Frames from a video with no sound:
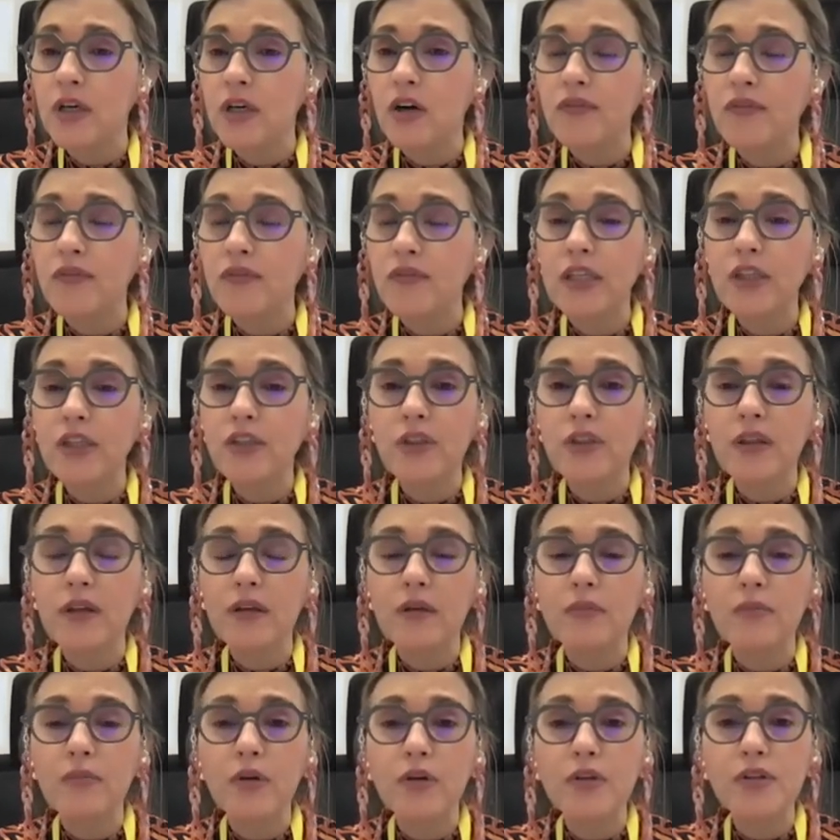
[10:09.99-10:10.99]
of the new
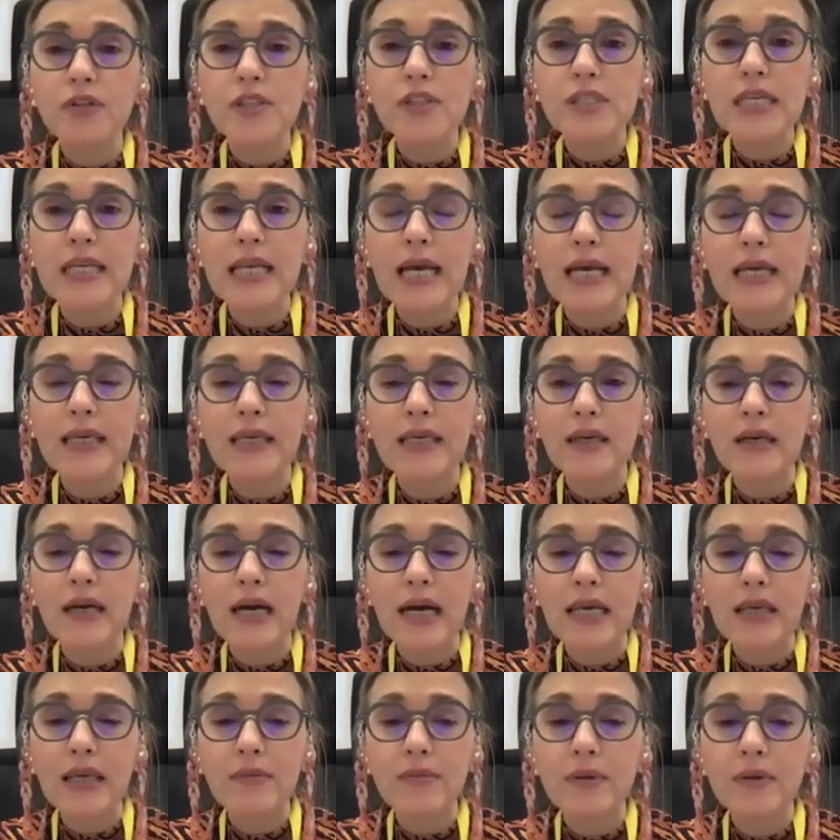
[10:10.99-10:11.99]
CELMoDs like
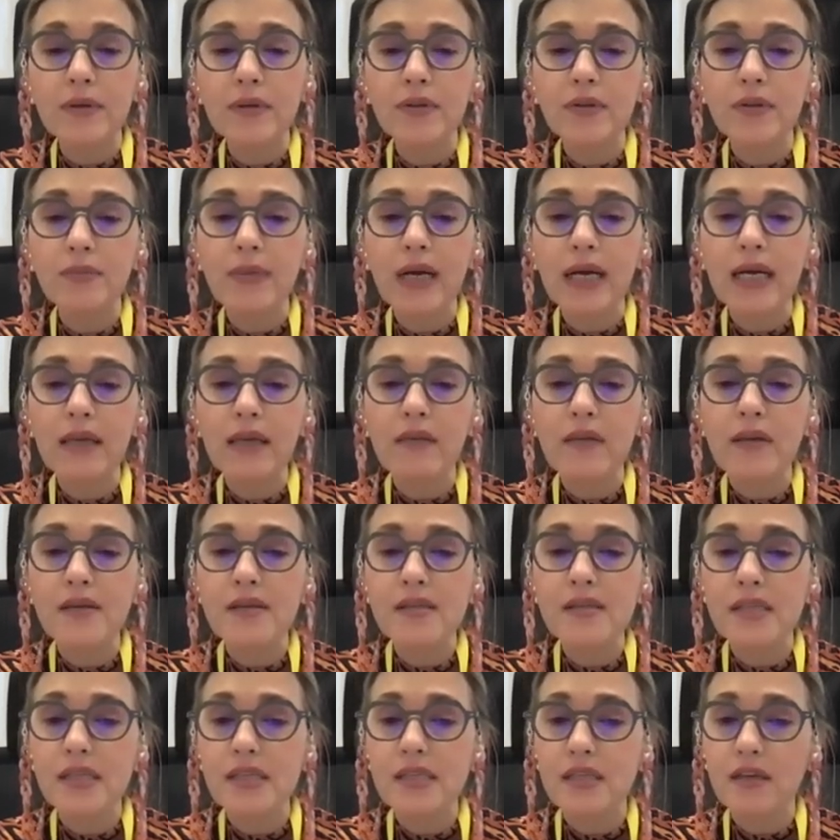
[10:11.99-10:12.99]
iberdomide,
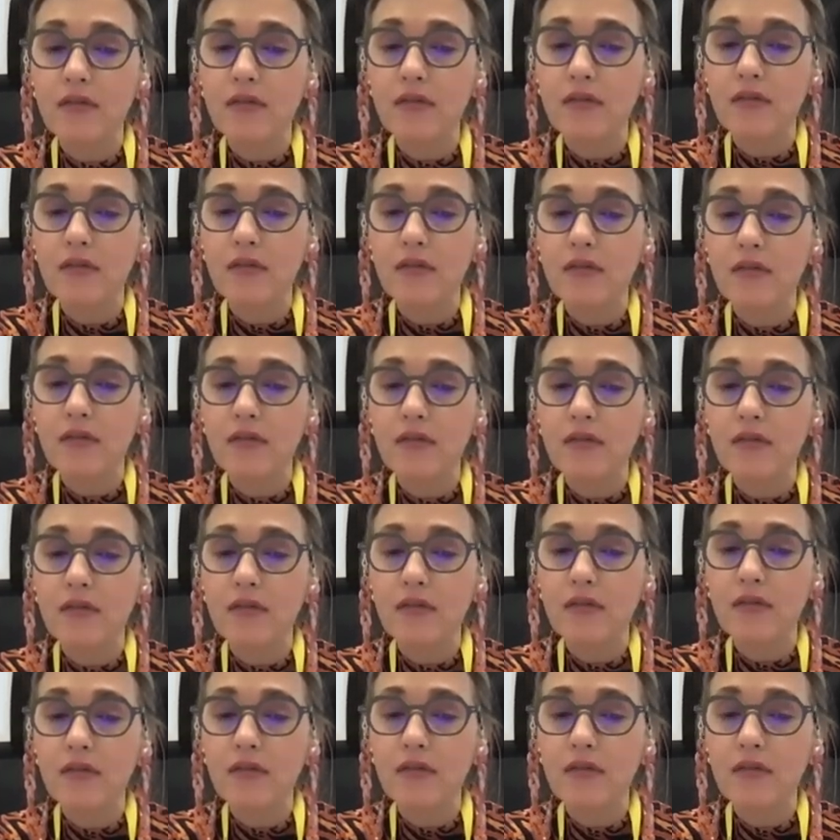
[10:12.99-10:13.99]
CC480,
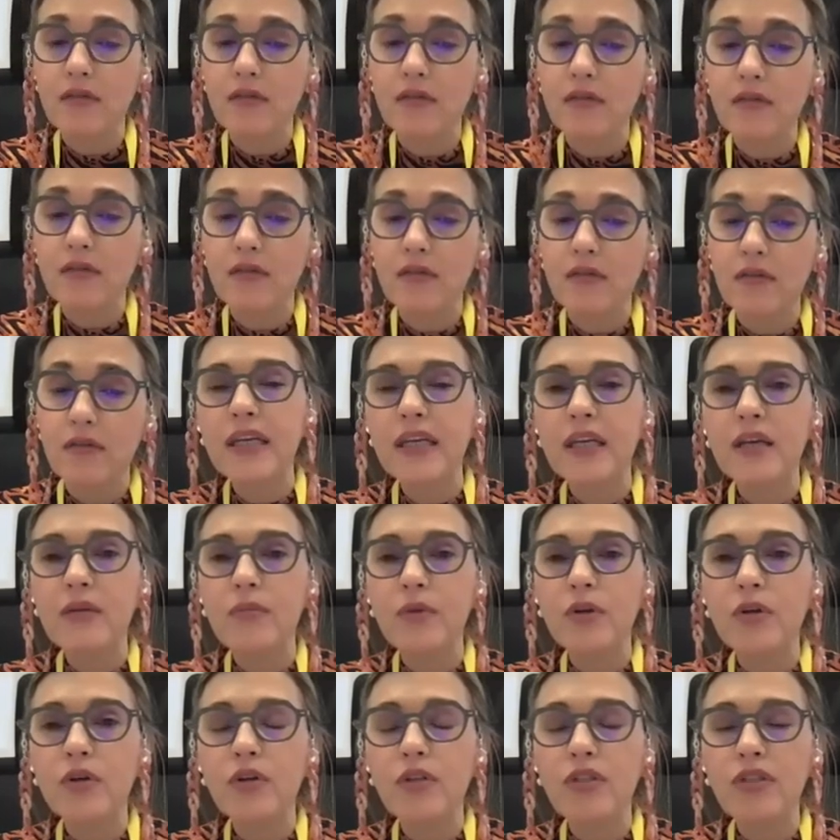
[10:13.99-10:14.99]
or even
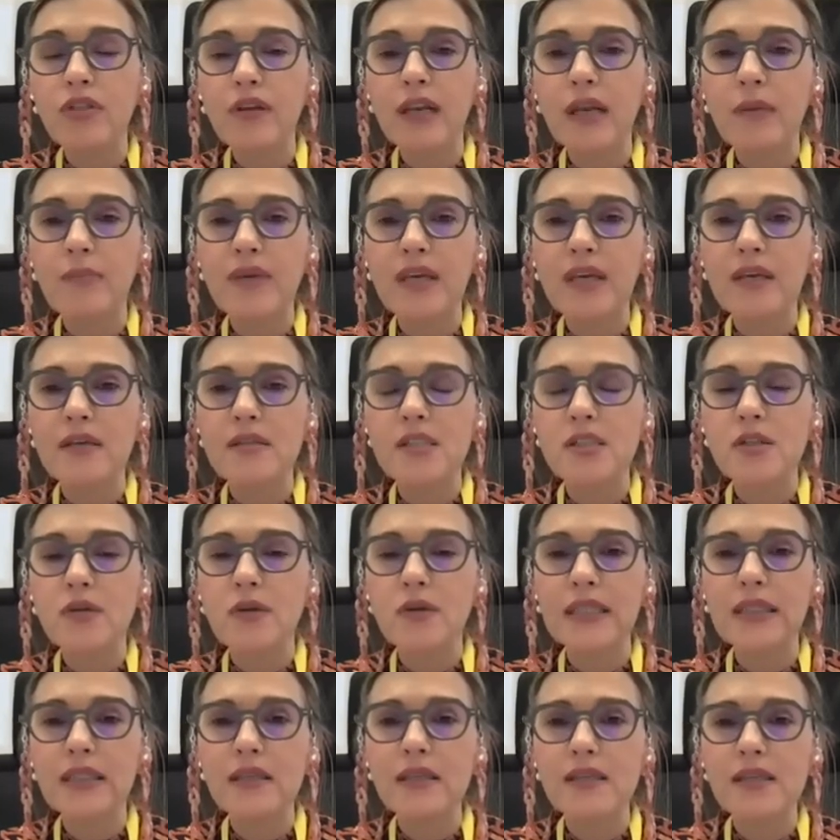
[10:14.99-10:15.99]
immunotherapeutic
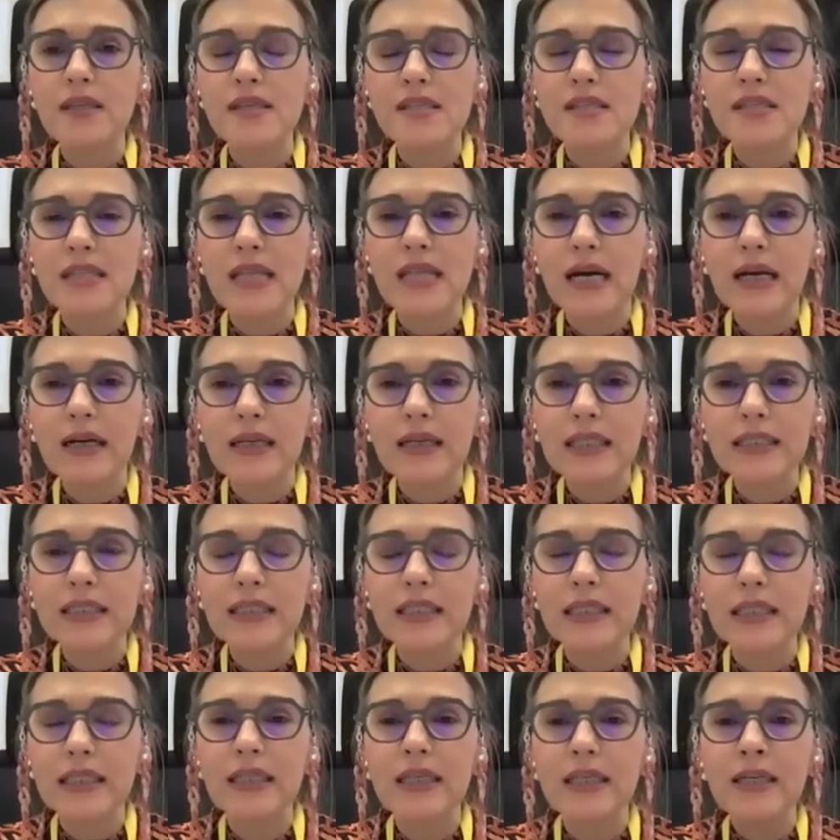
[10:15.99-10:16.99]
strategies
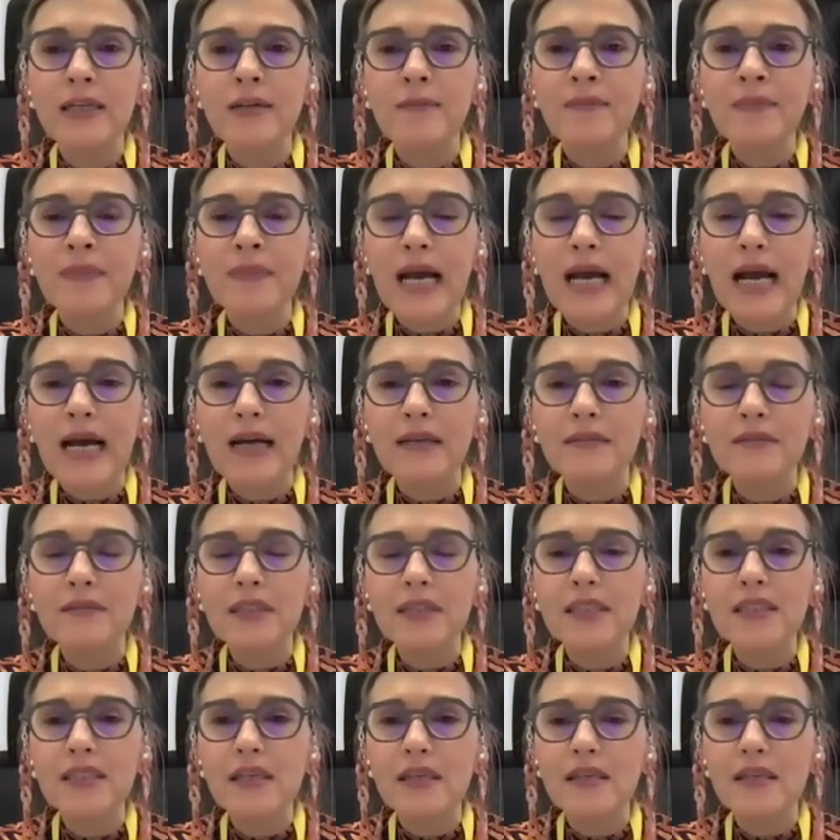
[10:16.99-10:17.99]
targeting
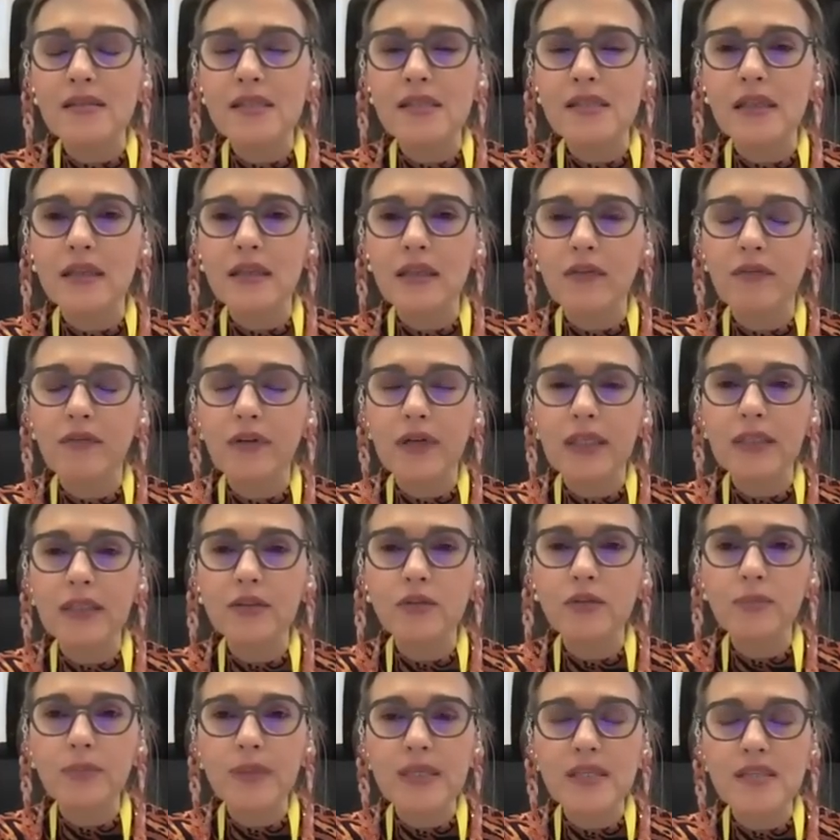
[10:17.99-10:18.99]
antigens different
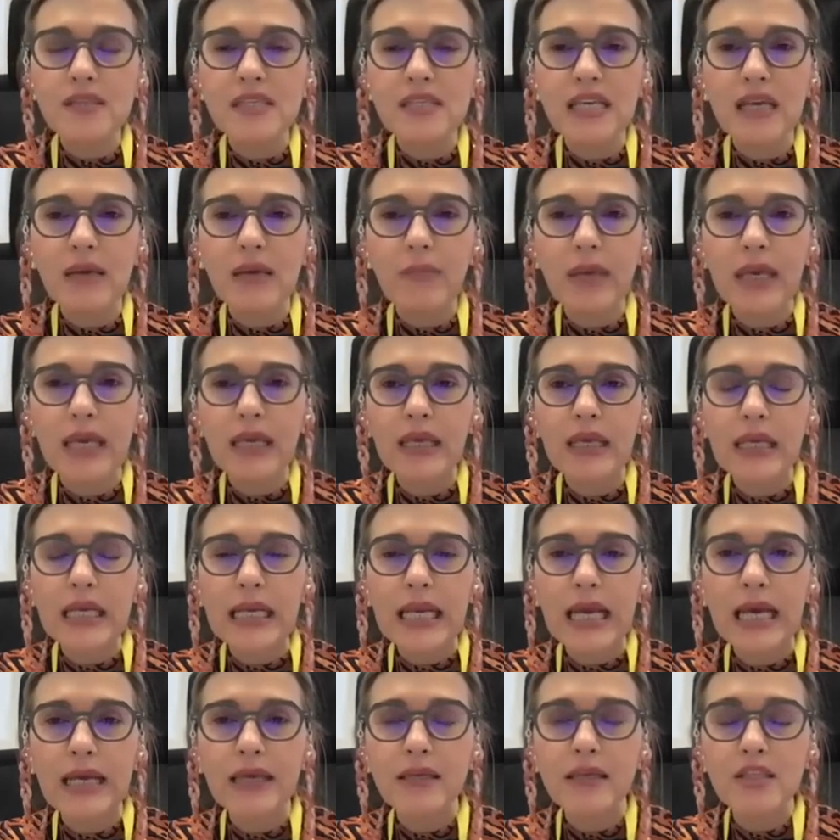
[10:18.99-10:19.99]
to BCMA,
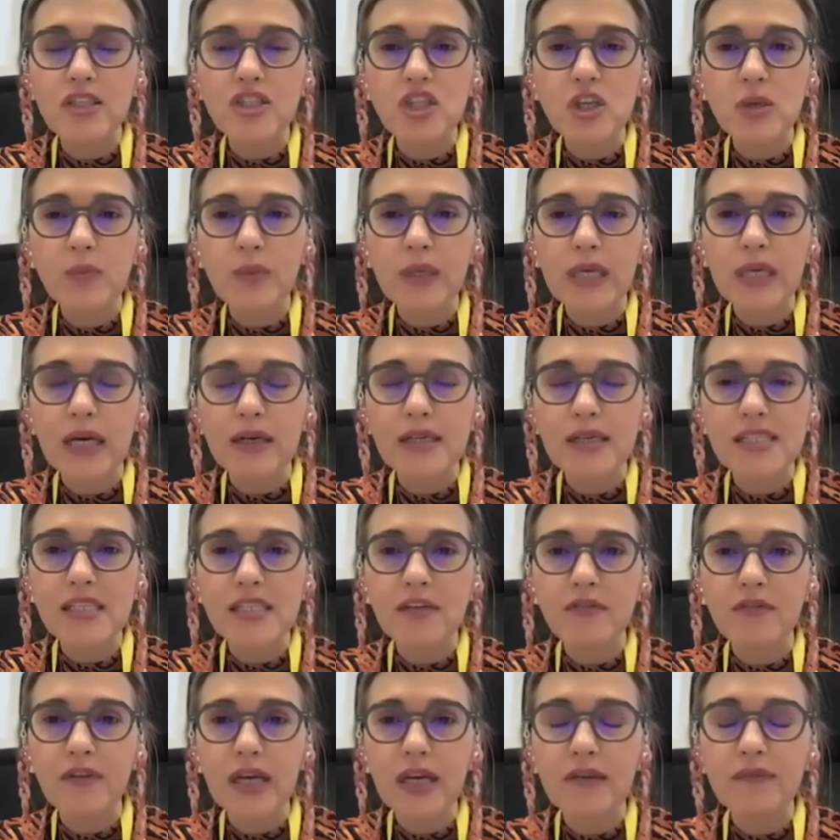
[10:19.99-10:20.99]
like
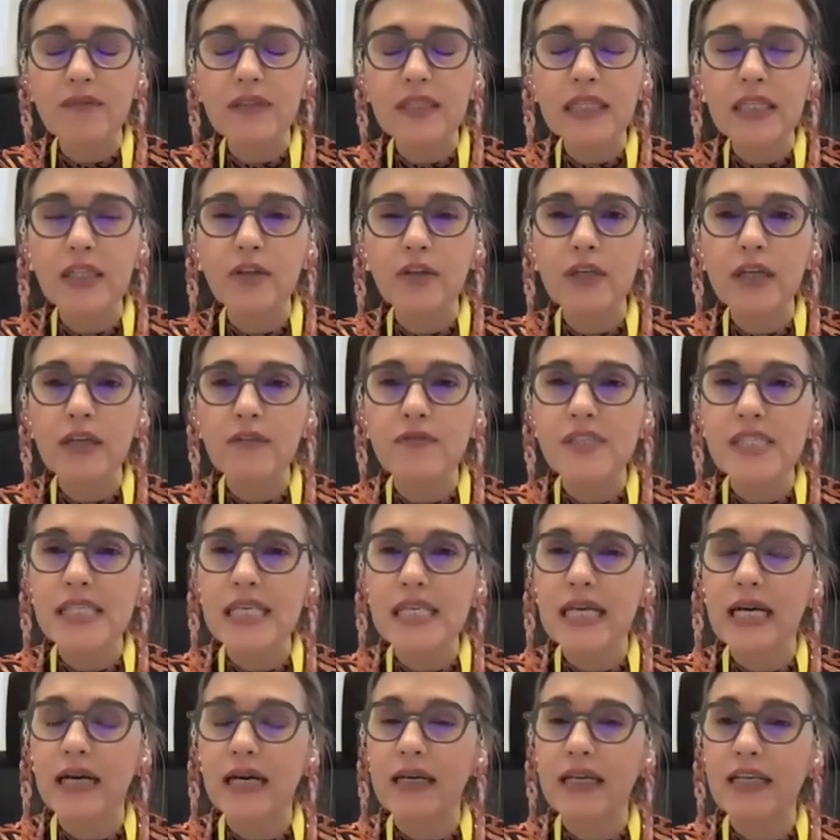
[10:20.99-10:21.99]
GPRC5D or
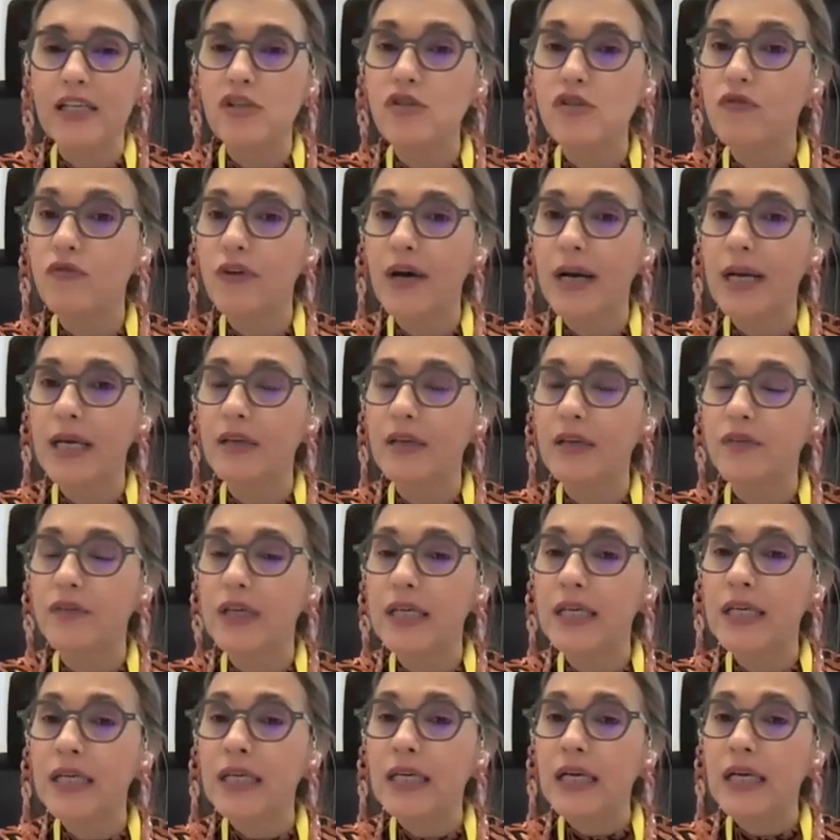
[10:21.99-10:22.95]
FCRH5.